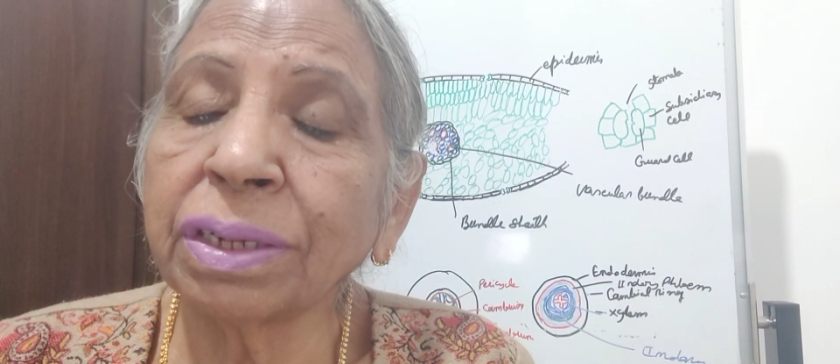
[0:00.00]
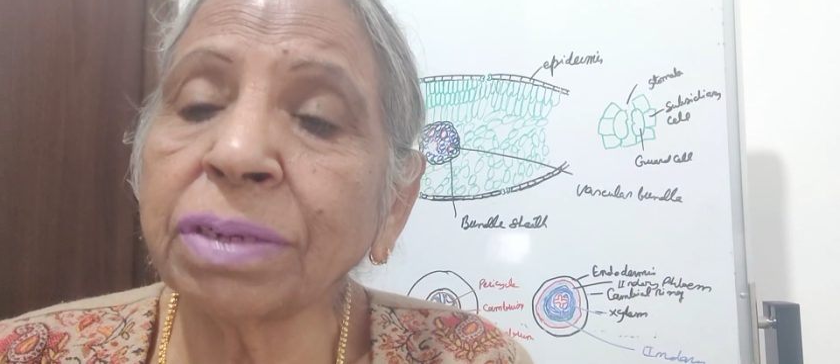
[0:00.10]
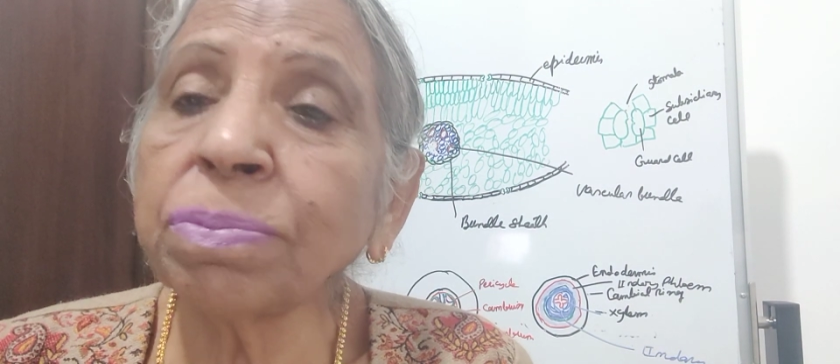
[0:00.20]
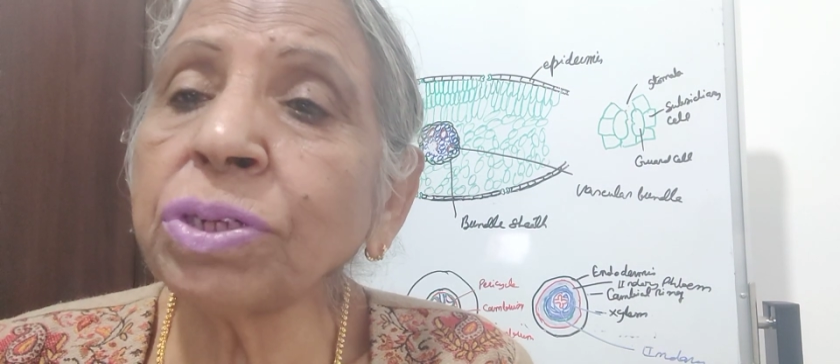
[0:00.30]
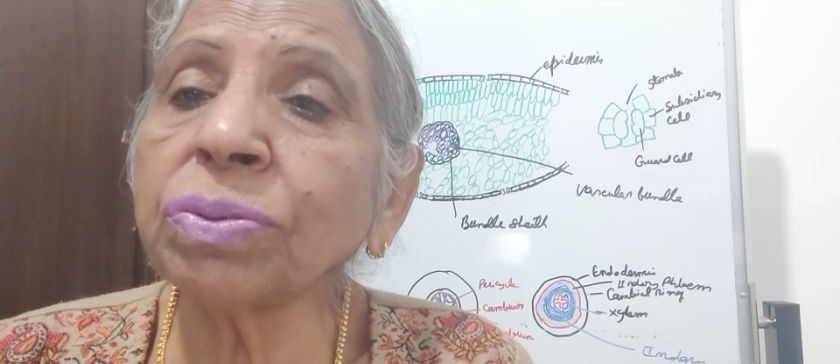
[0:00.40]

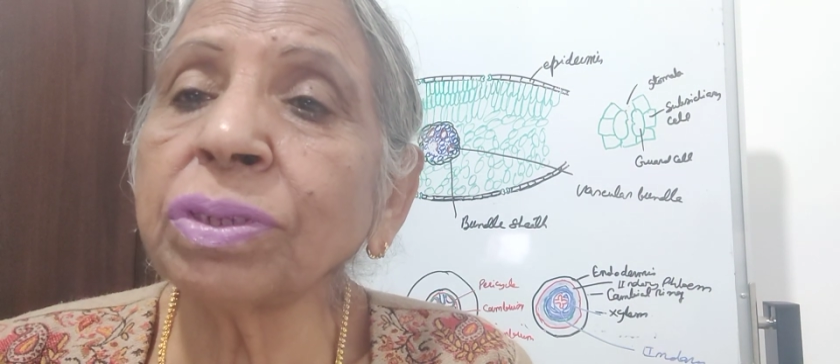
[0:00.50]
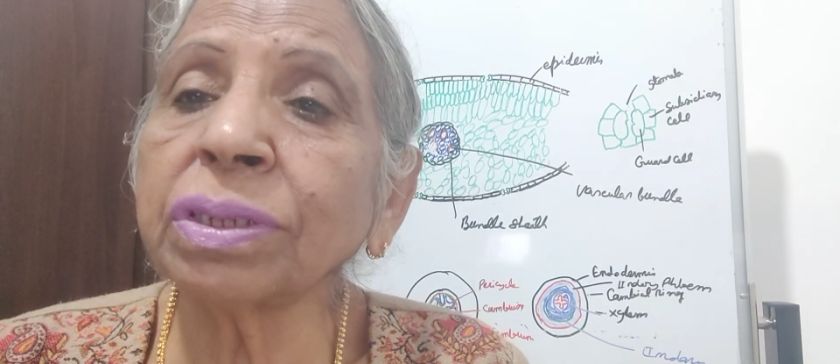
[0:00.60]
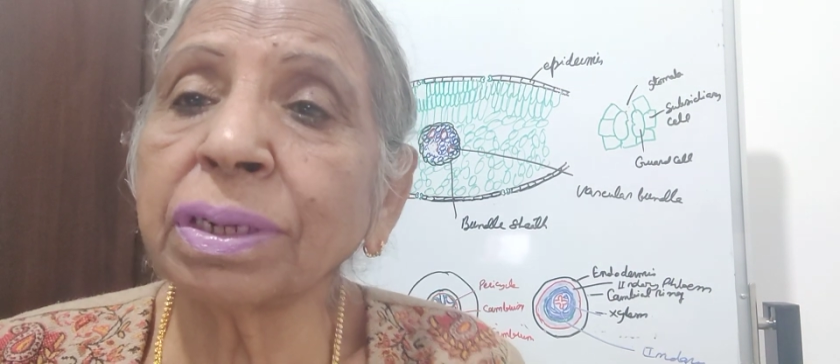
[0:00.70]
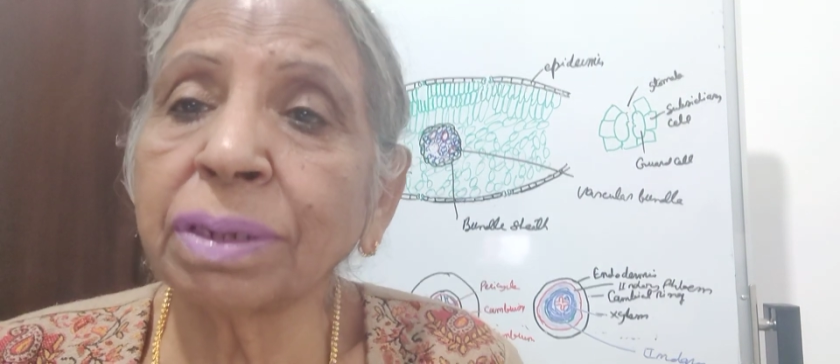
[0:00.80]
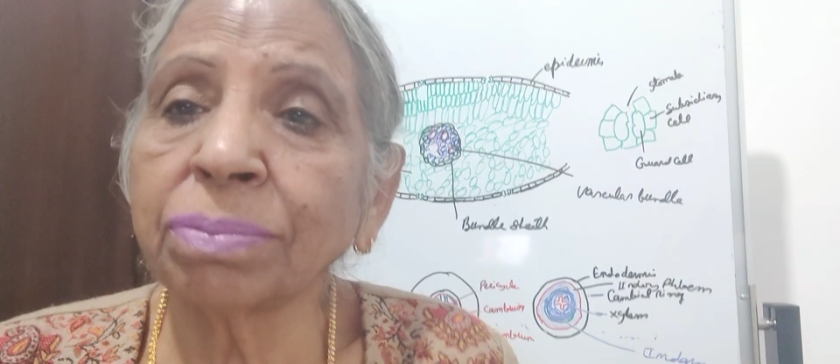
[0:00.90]
in between
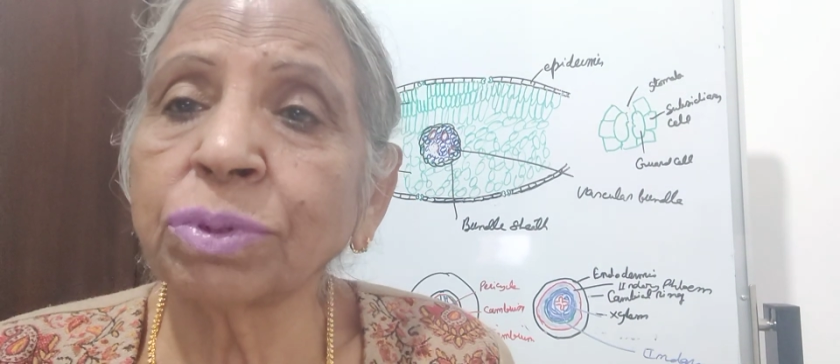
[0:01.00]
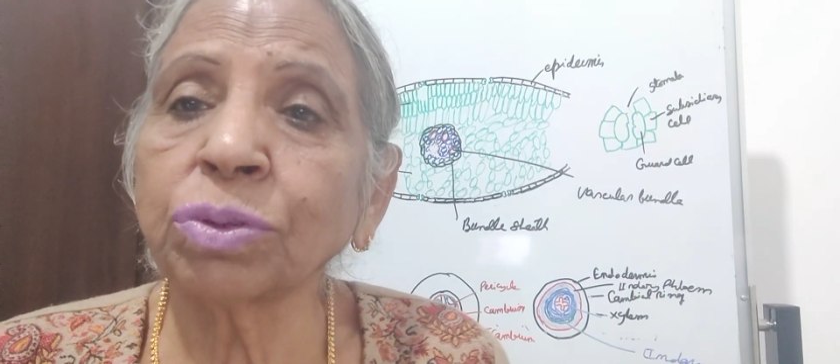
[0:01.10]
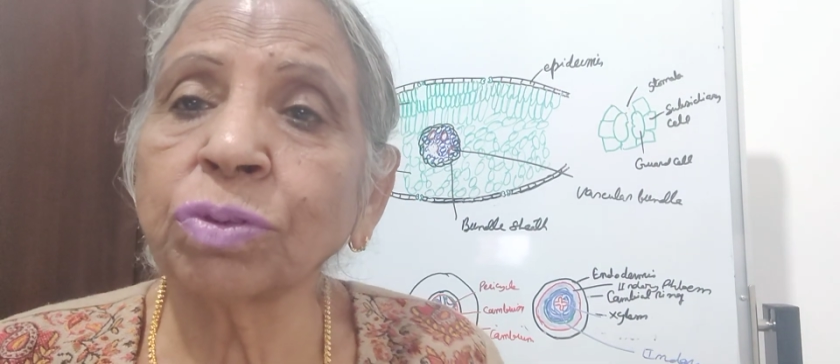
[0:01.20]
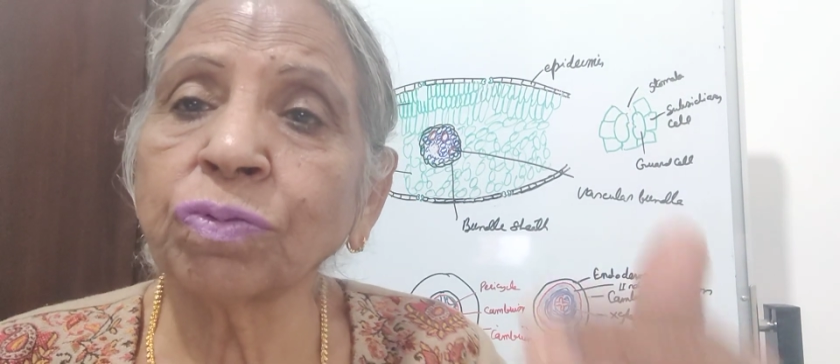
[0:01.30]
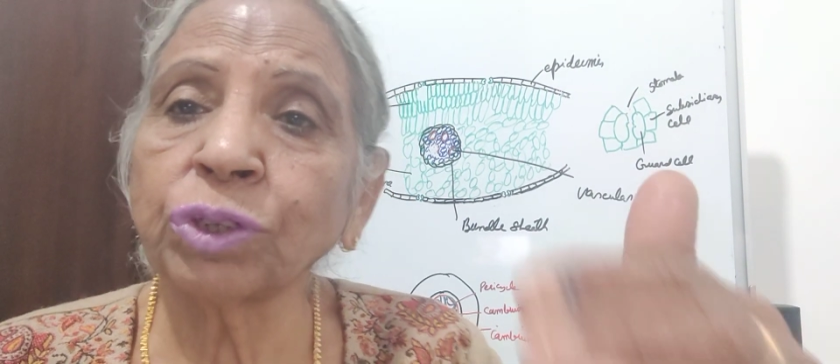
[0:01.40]
the
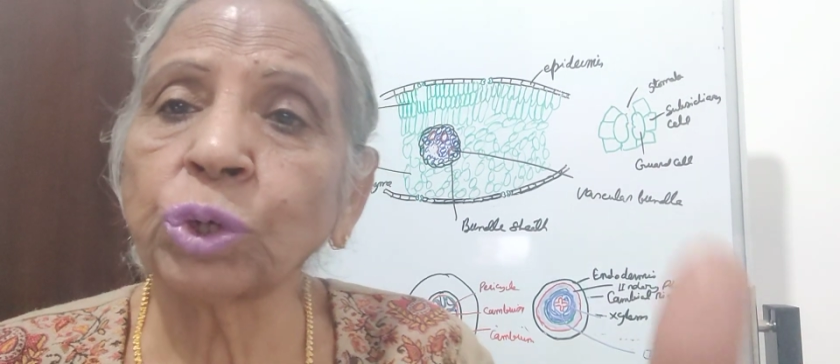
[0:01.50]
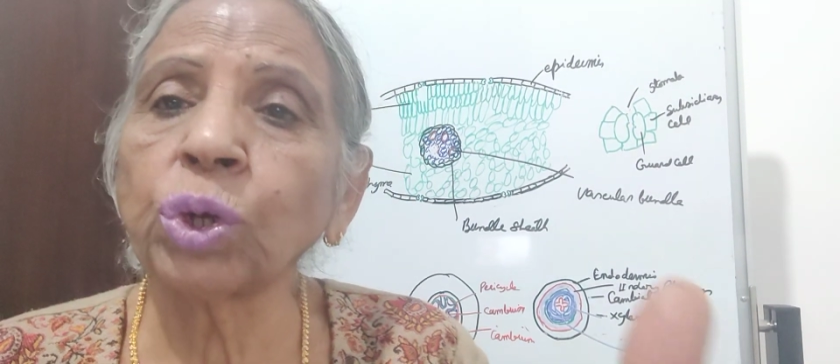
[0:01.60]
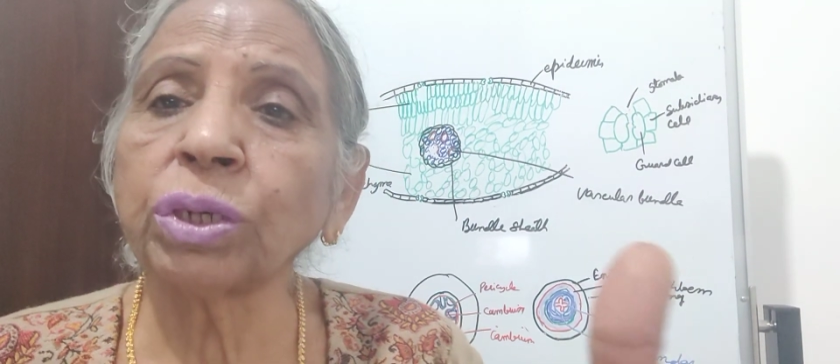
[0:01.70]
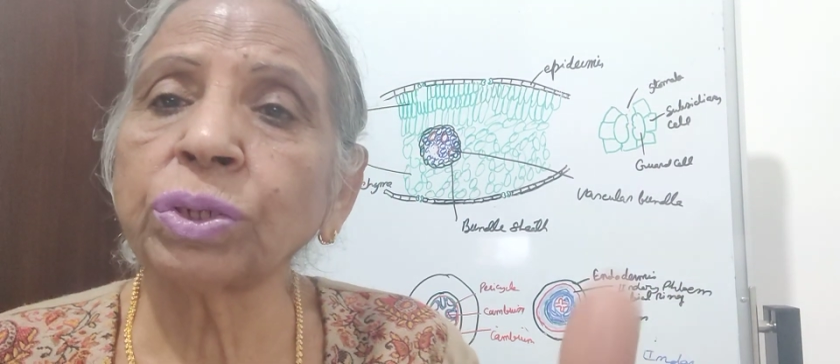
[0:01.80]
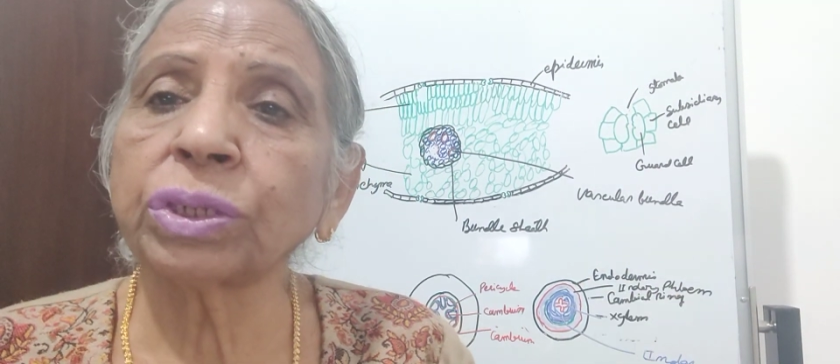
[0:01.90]

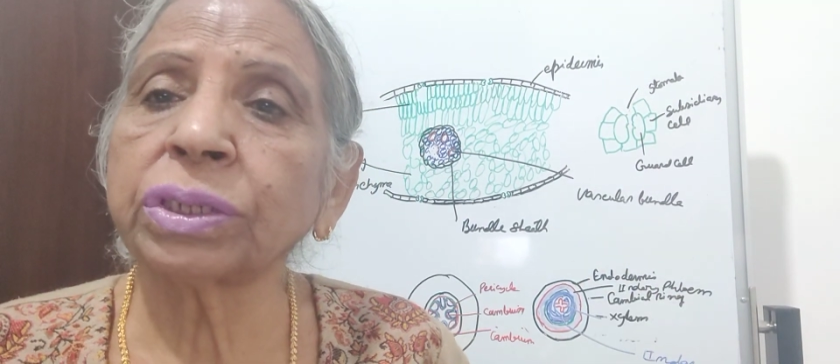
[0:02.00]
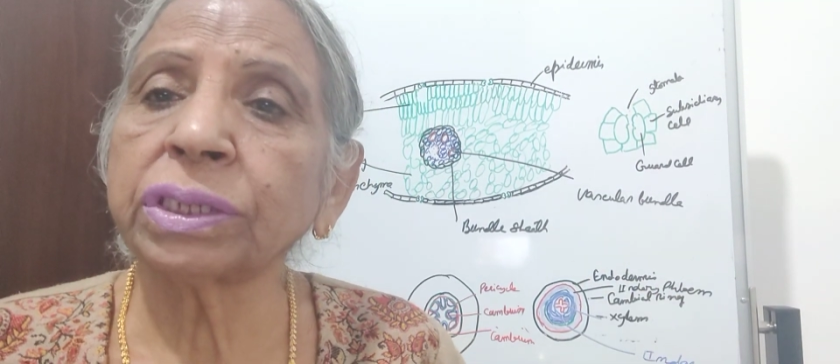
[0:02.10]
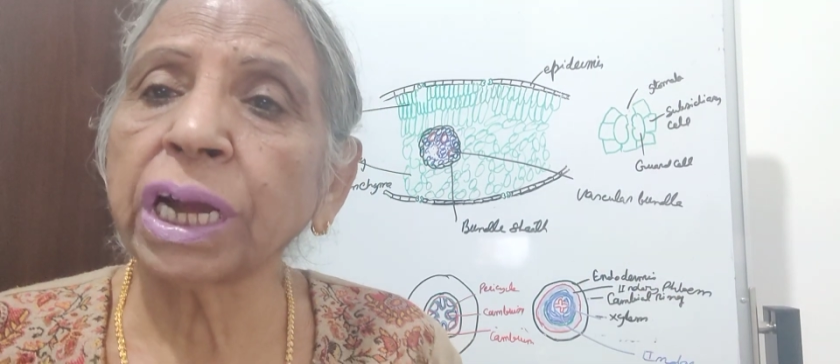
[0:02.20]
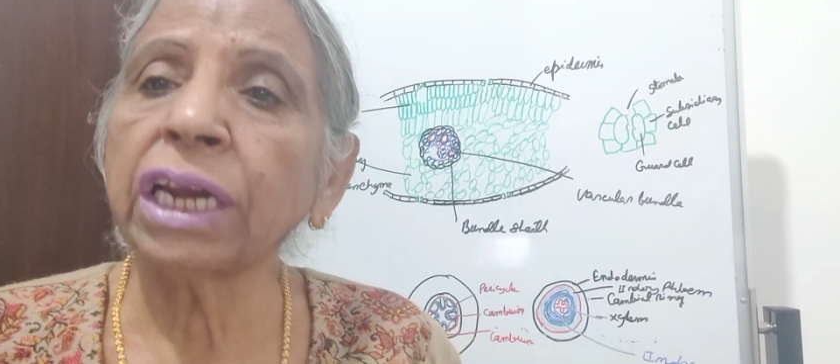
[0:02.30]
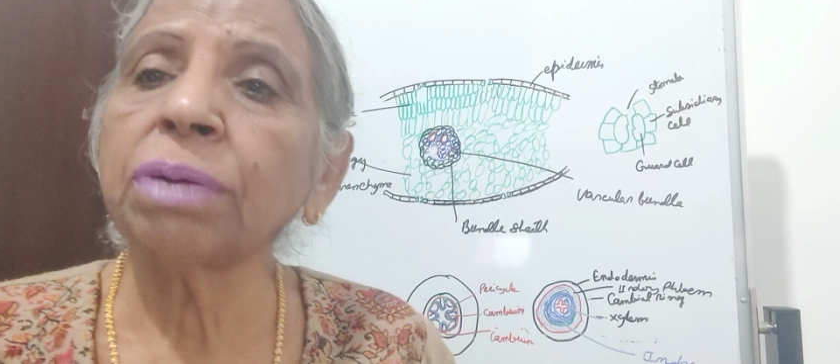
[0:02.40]

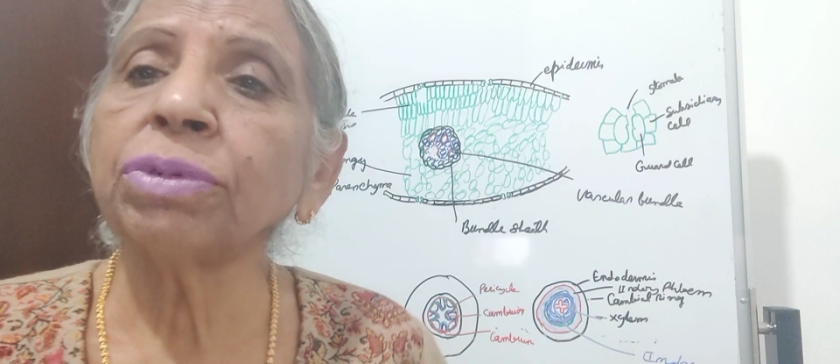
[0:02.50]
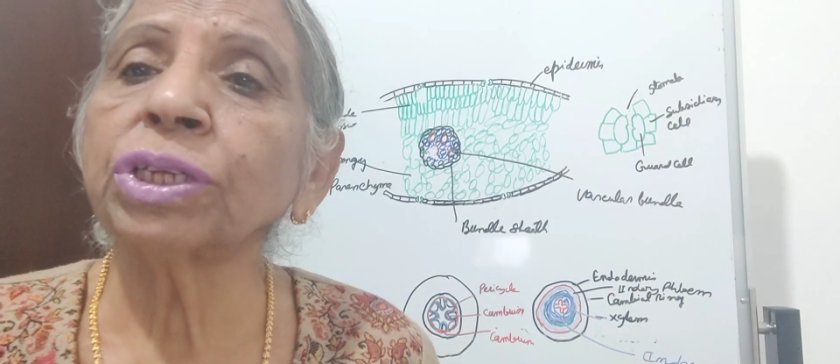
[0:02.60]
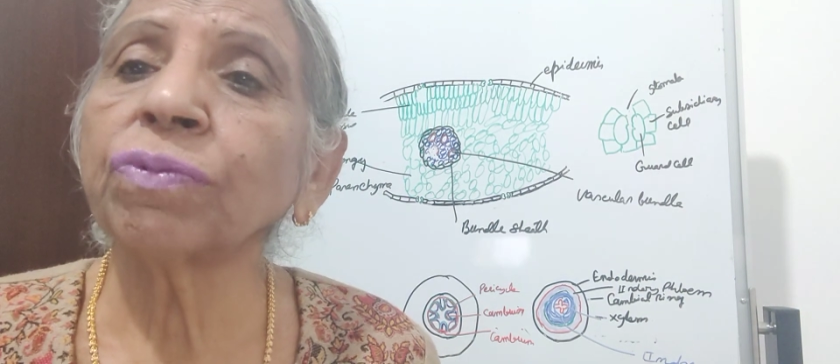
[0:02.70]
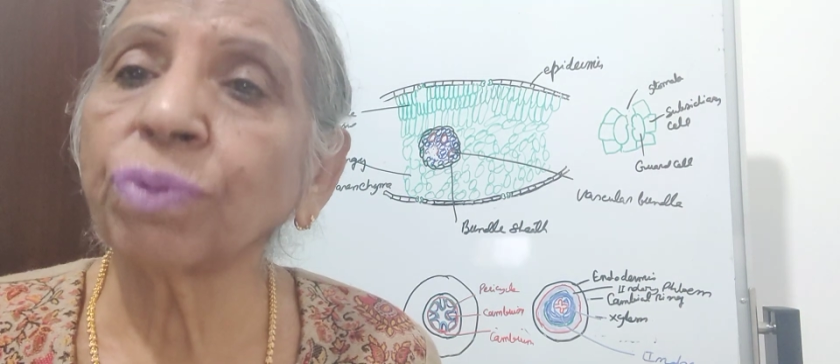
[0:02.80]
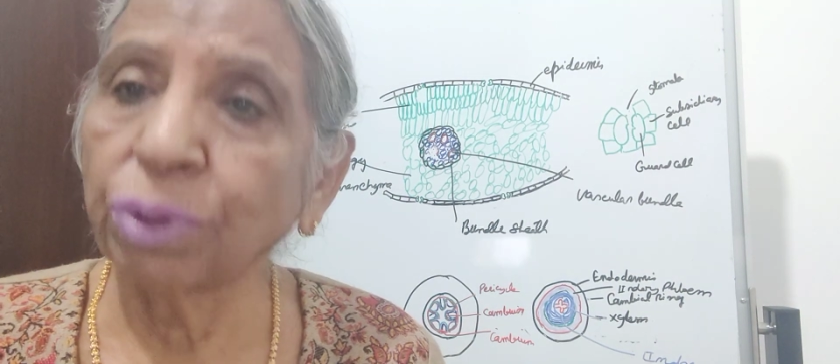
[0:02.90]
xylem and
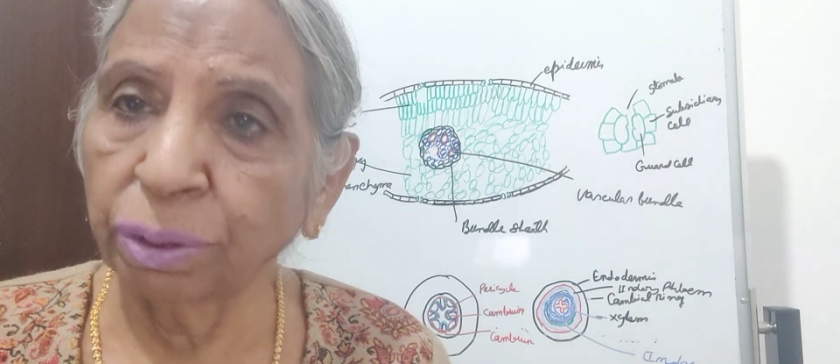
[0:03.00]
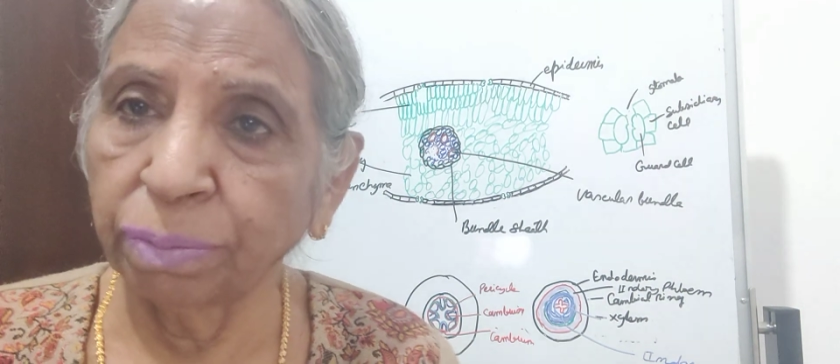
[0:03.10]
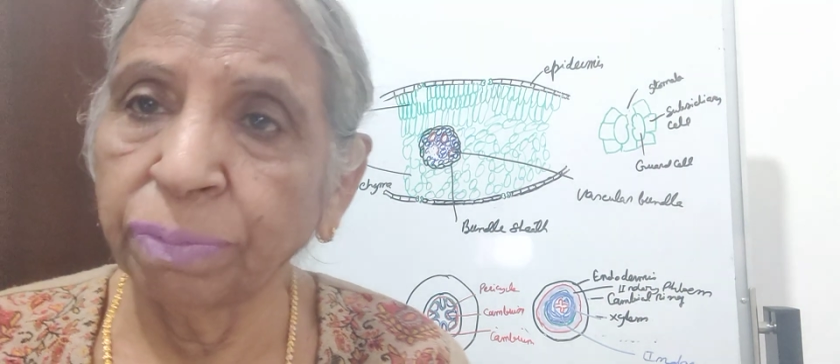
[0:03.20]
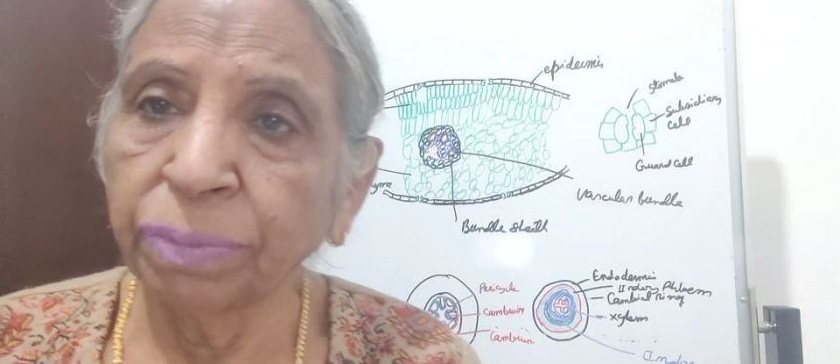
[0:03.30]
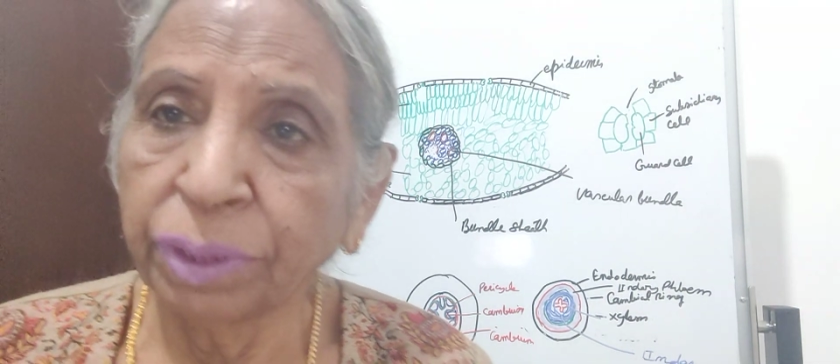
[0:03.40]
the
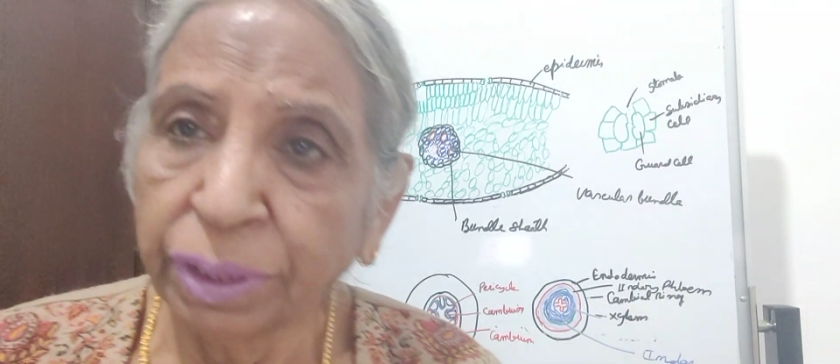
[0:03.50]
phloem,